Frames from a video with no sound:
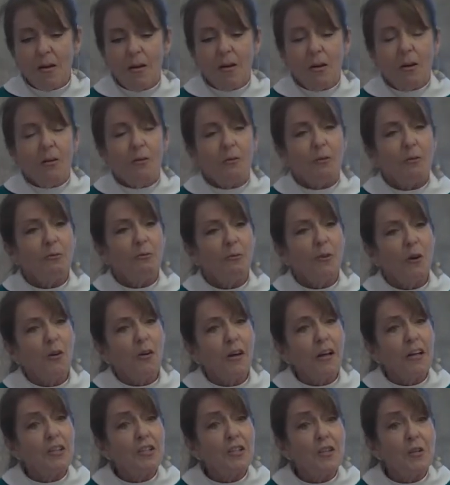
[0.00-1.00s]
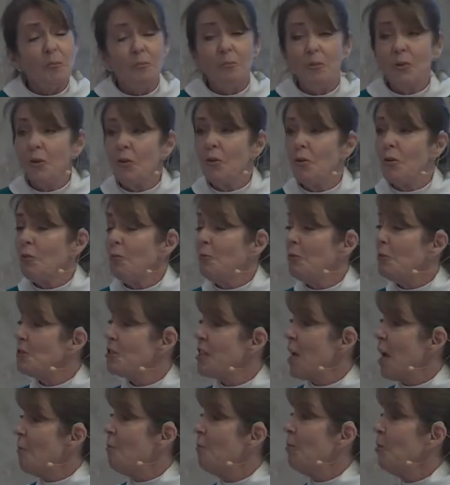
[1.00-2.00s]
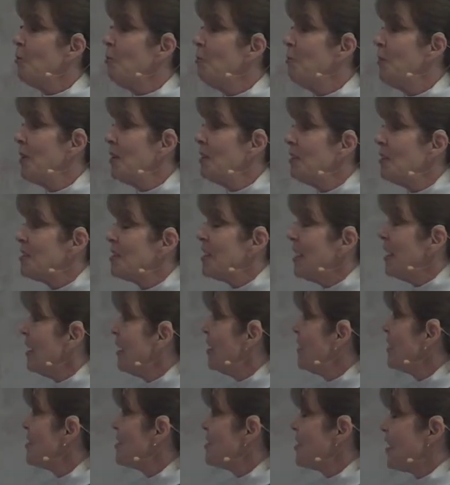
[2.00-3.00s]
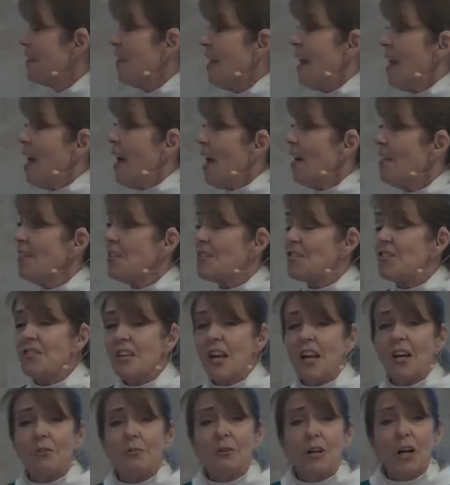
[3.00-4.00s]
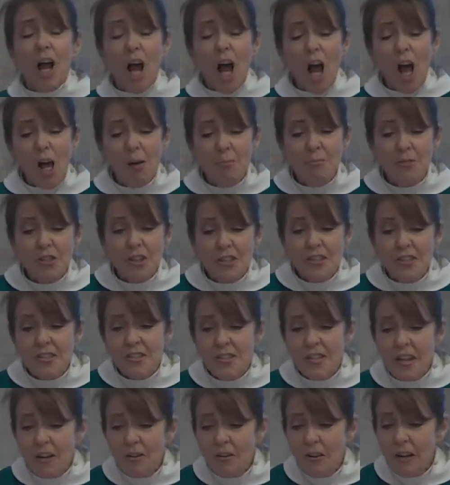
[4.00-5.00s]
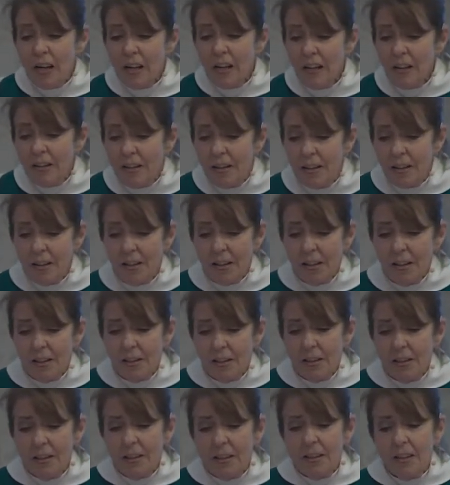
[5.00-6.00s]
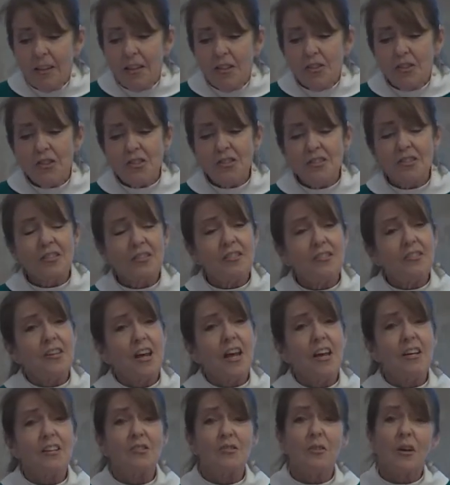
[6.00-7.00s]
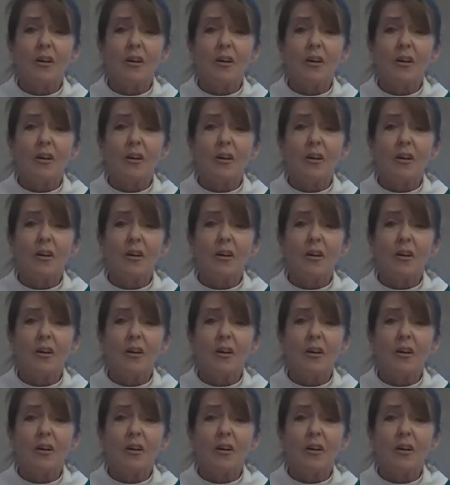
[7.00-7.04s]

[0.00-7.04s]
Referring to the beautiful temple buildings and the sacred objects therein, Jesus says,